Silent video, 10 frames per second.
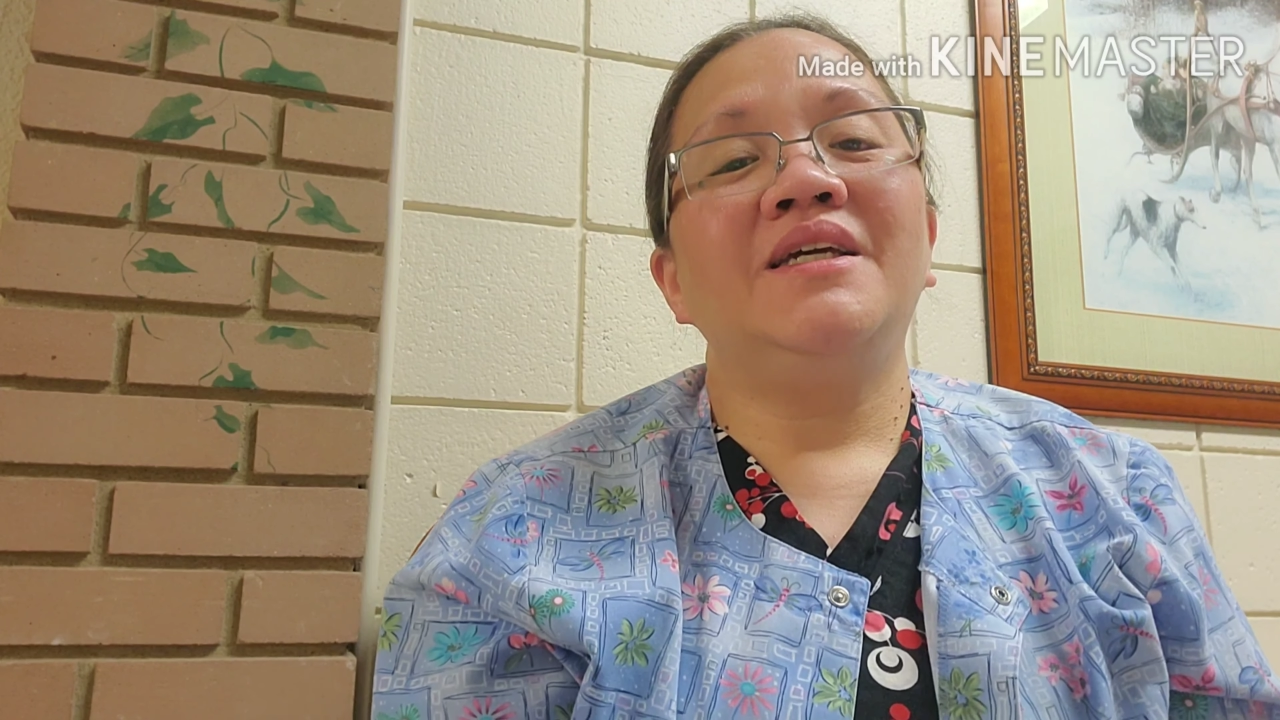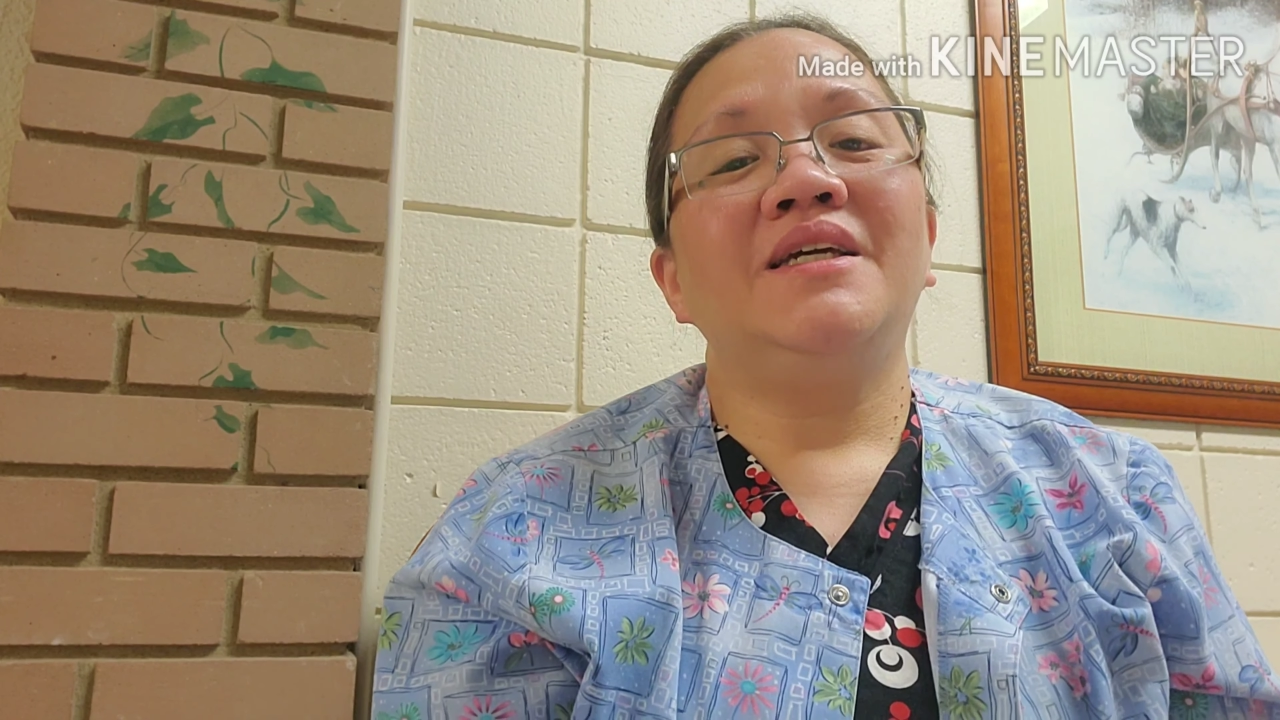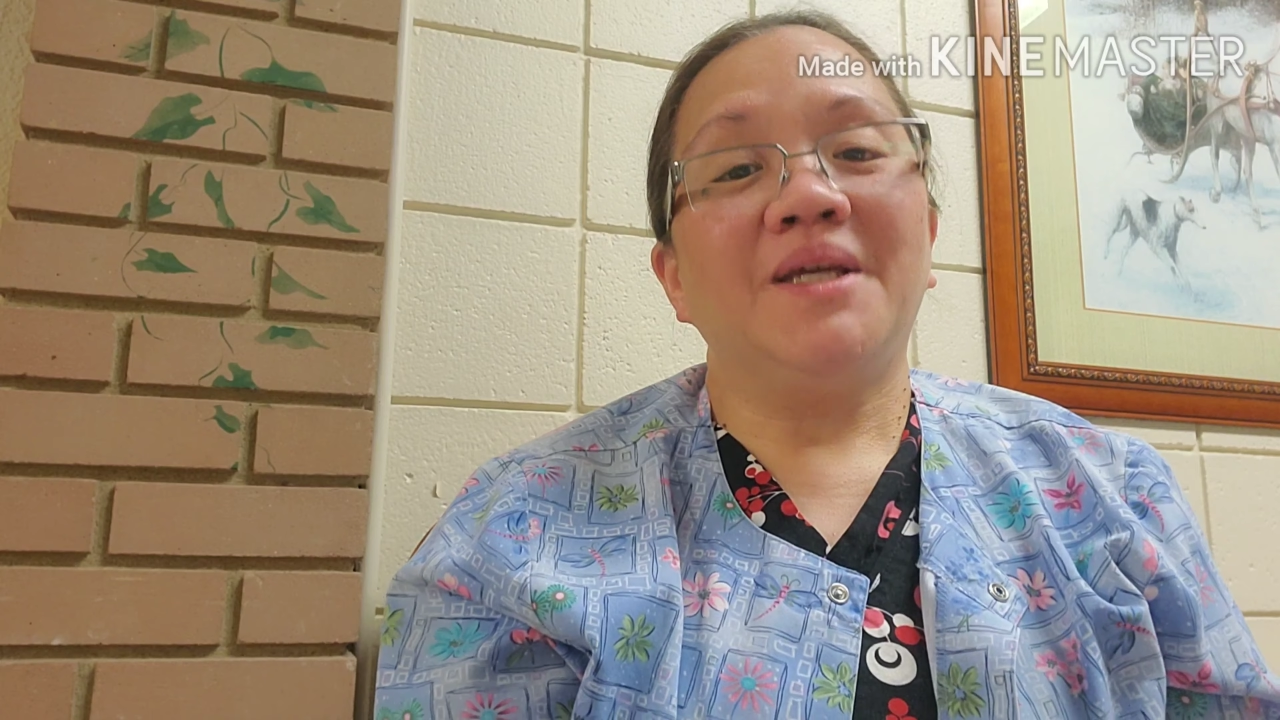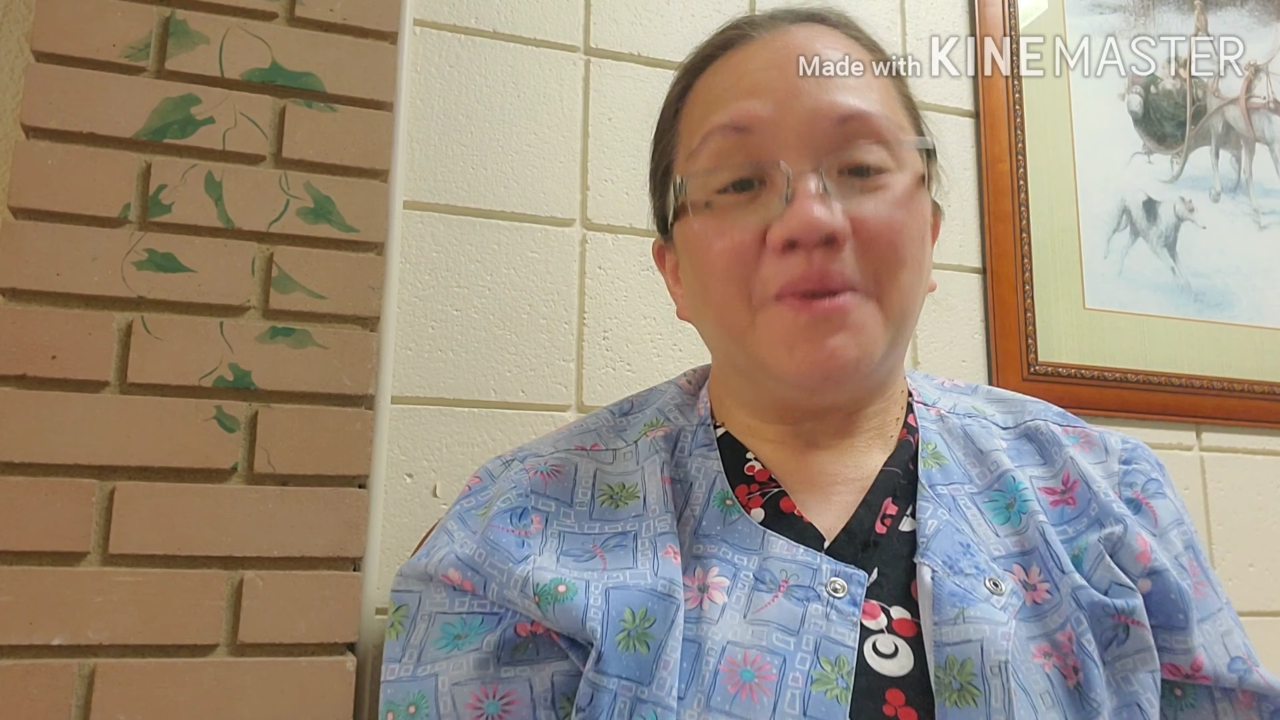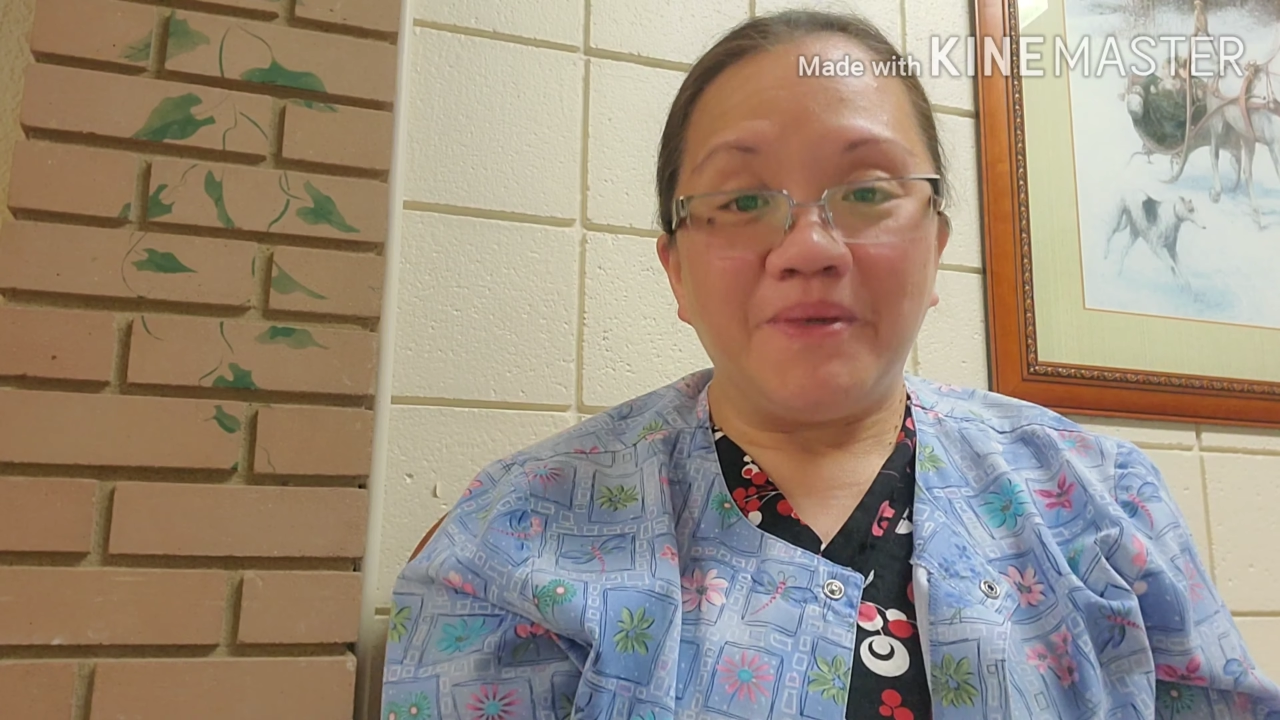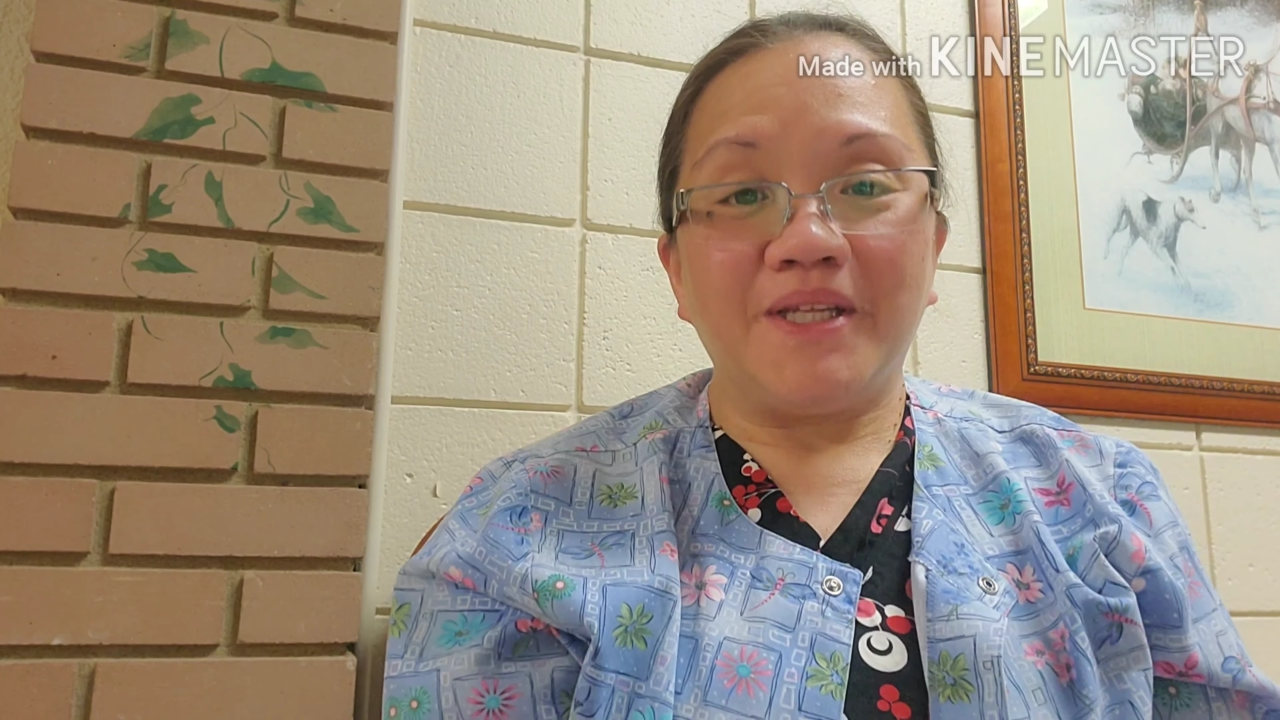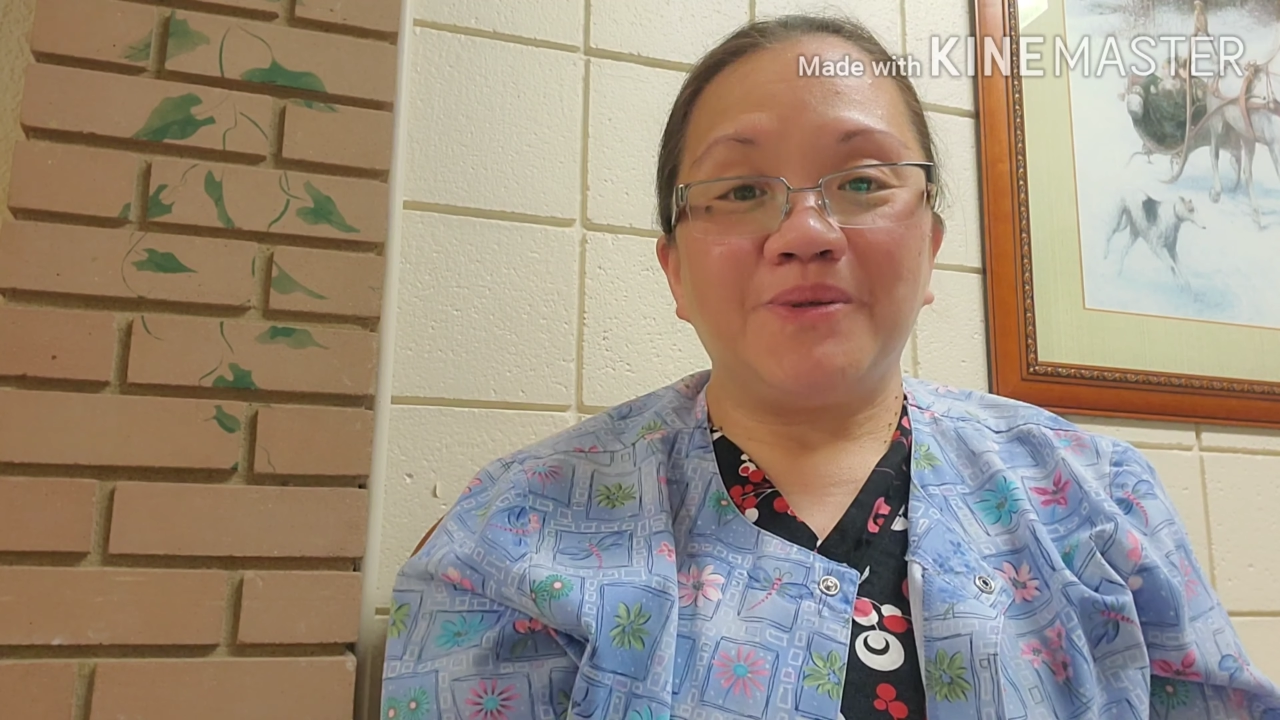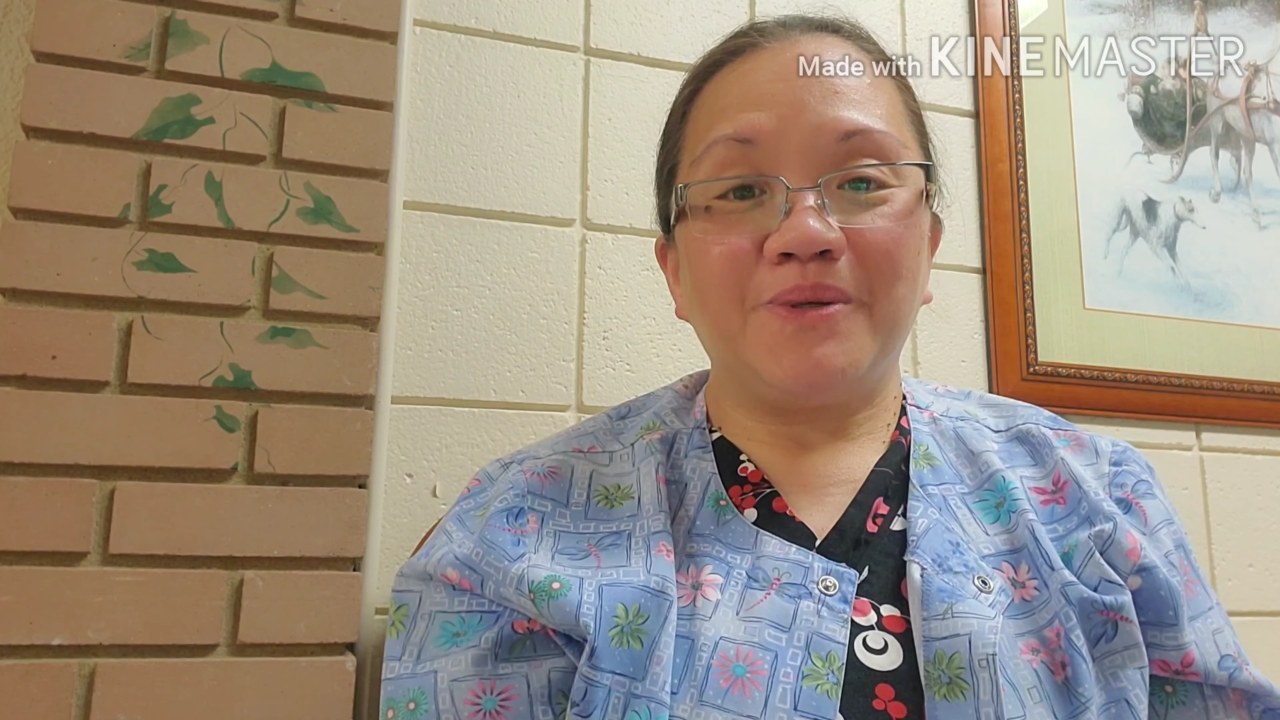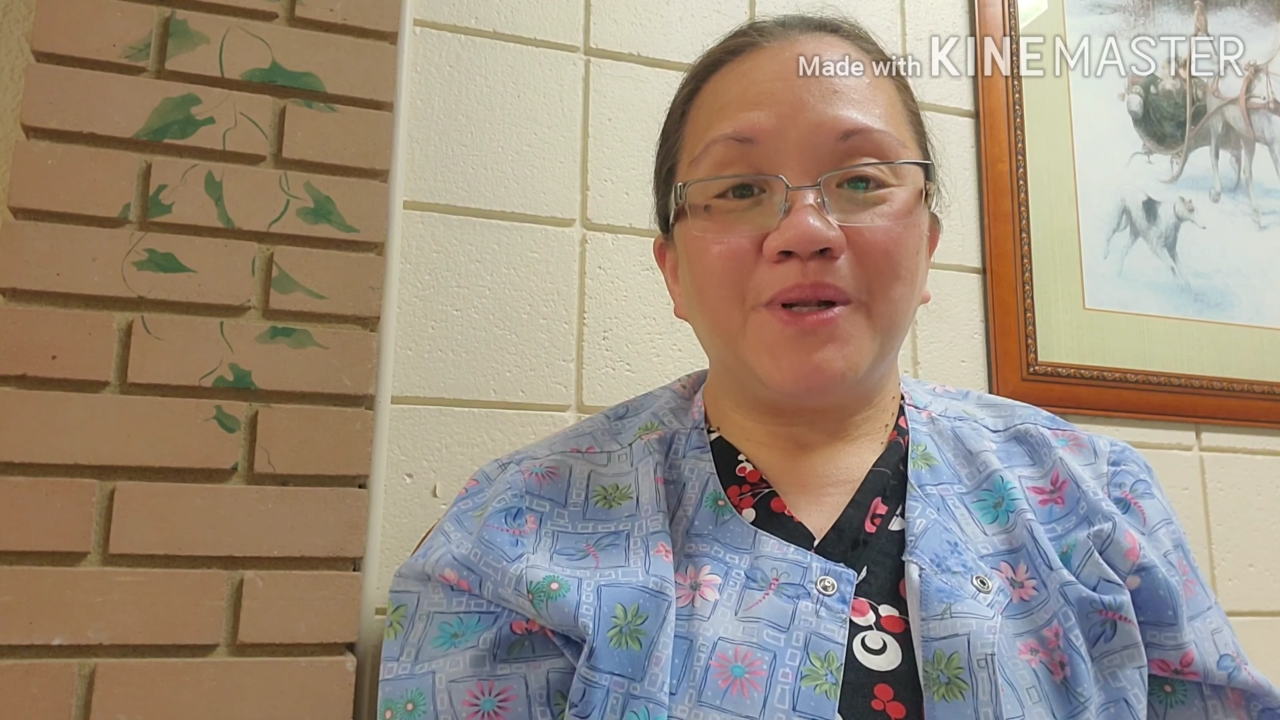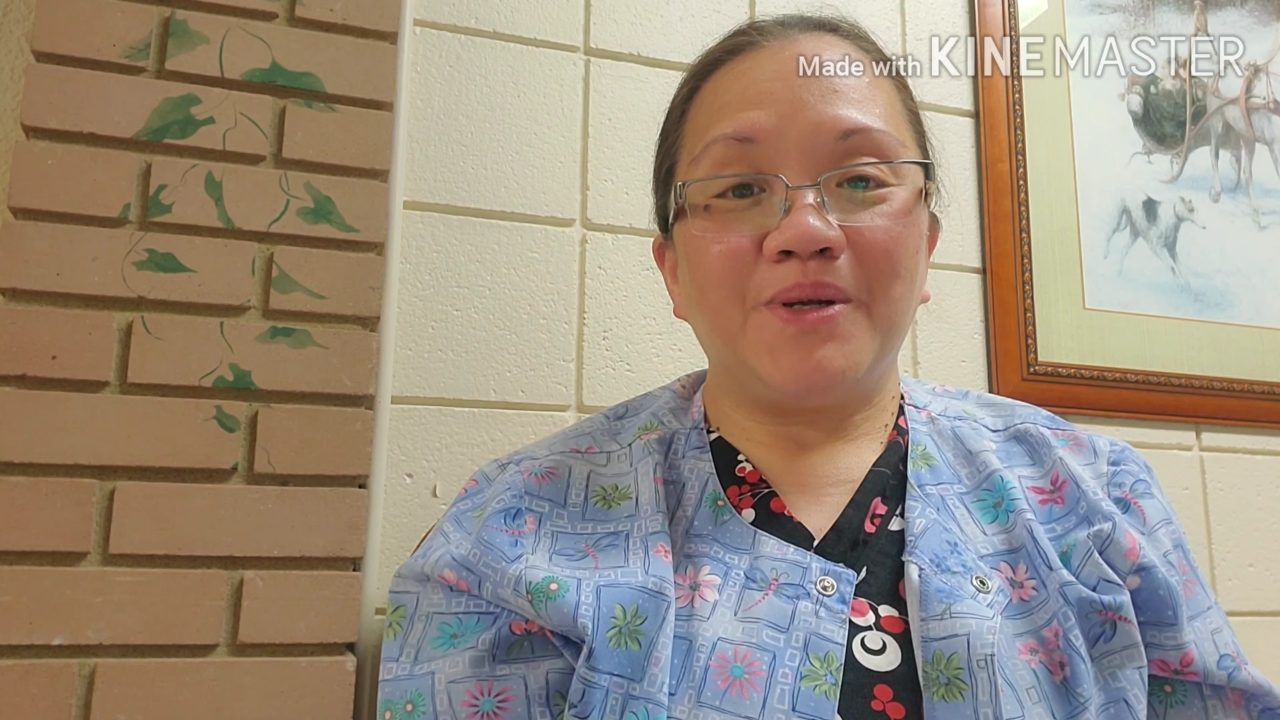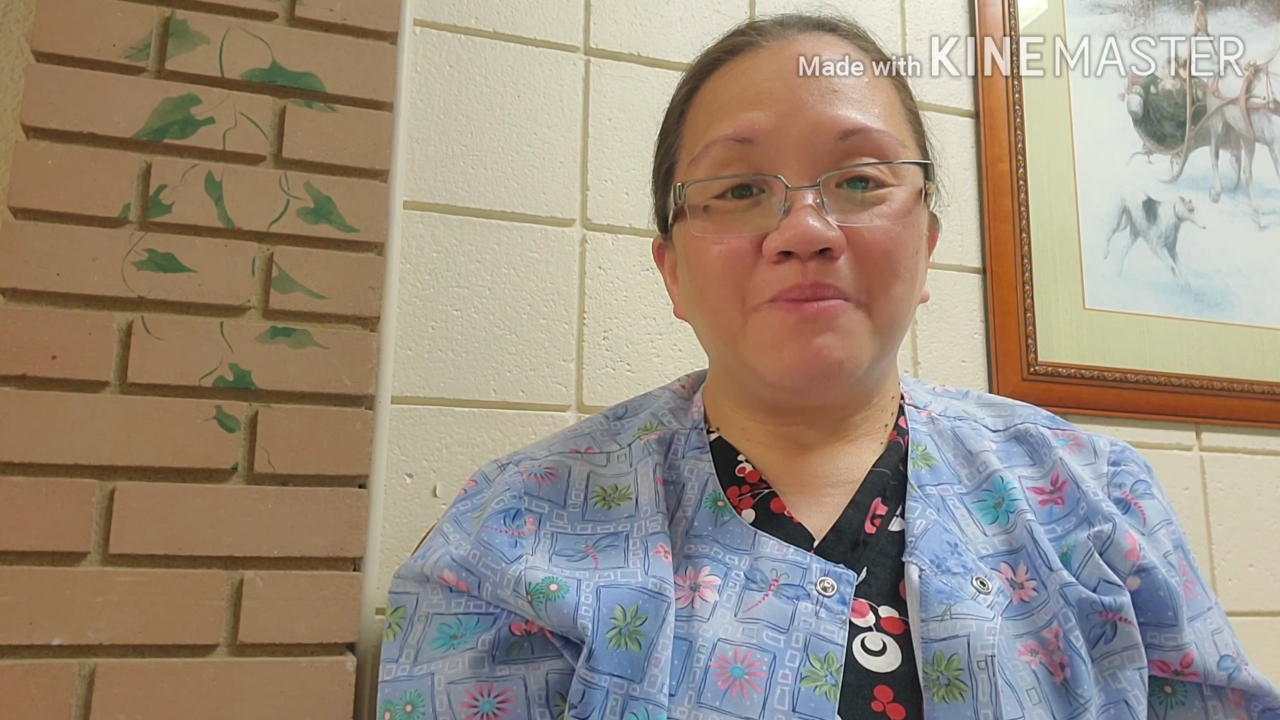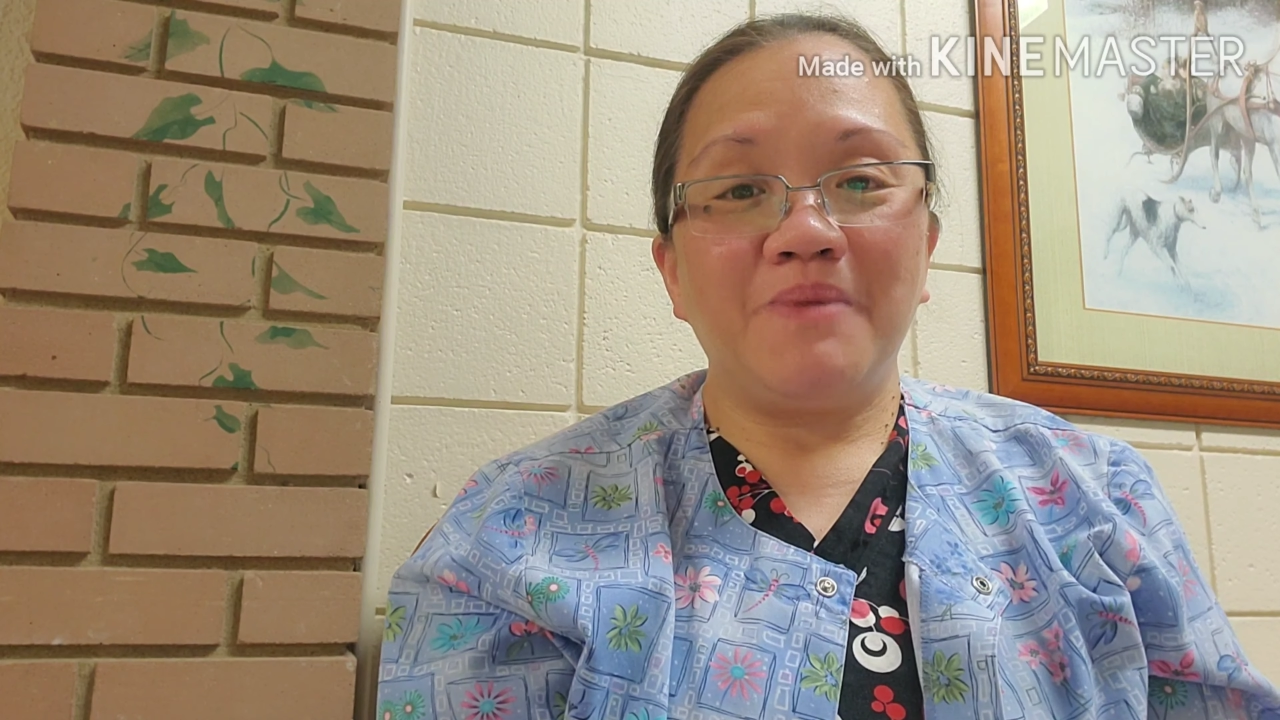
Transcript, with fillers: and may the good Lord